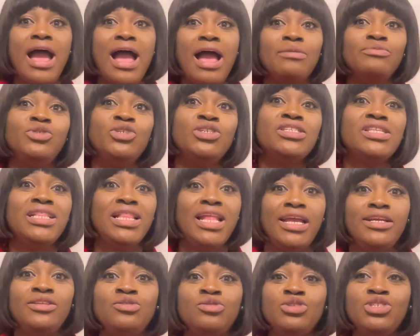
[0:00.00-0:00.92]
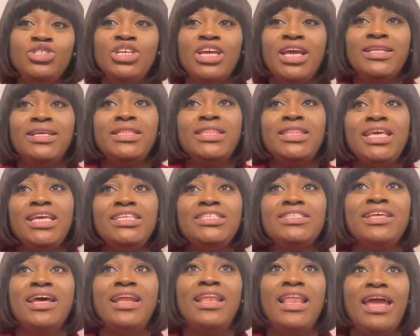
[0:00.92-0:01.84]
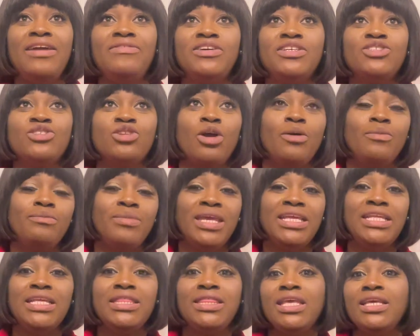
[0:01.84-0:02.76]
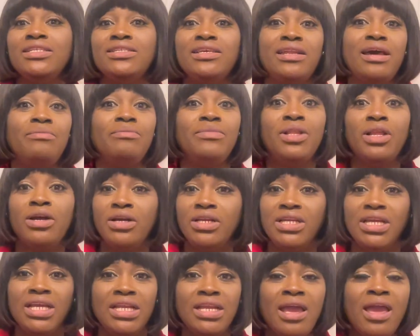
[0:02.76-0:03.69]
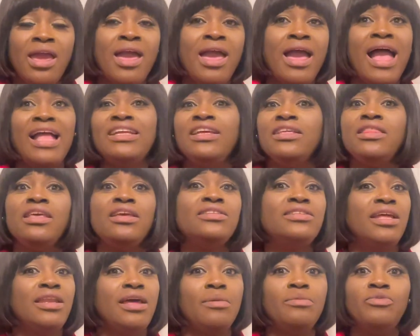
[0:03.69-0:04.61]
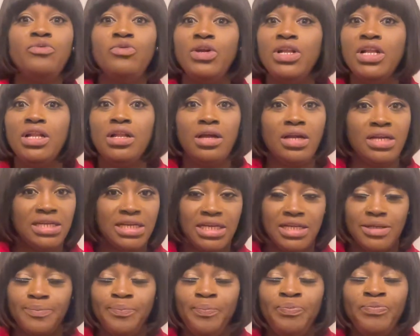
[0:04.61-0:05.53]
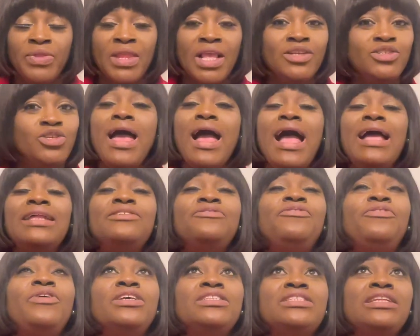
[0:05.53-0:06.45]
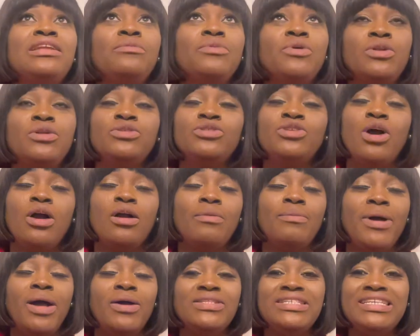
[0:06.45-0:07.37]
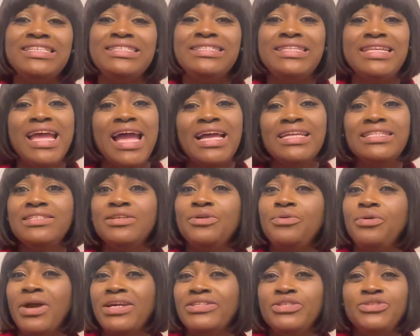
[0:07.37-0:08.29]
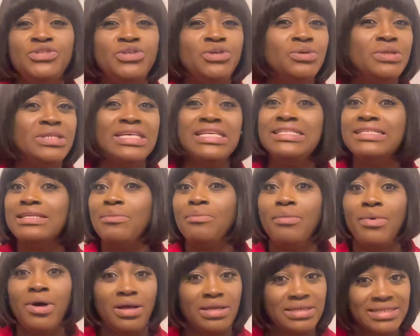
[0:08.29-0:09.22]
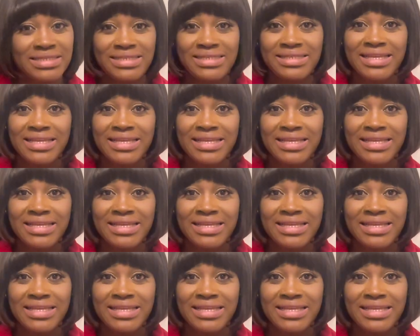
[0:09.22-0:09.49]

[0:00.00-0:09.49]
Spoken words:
I'm just late to share the things that life has taught me, the things that I'm learning, and the things that I'm relearning. And the first thing I'm going to talk about is that gratitude is a must.